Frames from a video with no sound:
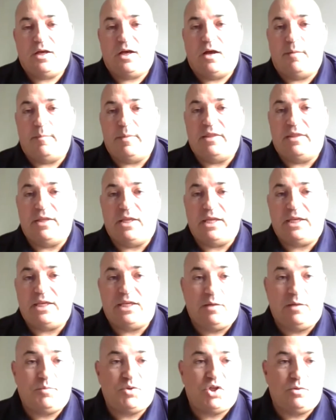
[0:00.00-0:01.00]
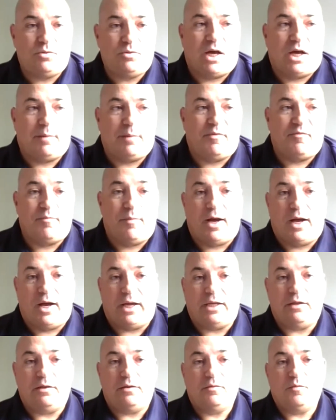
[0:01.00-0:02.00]
And then it keeps you top of
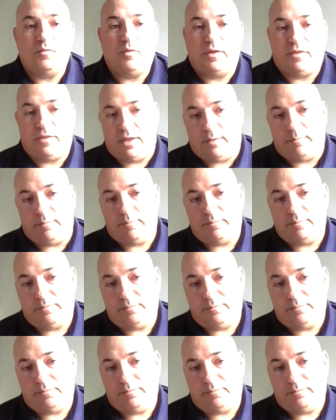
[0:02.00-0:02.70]
mind with them.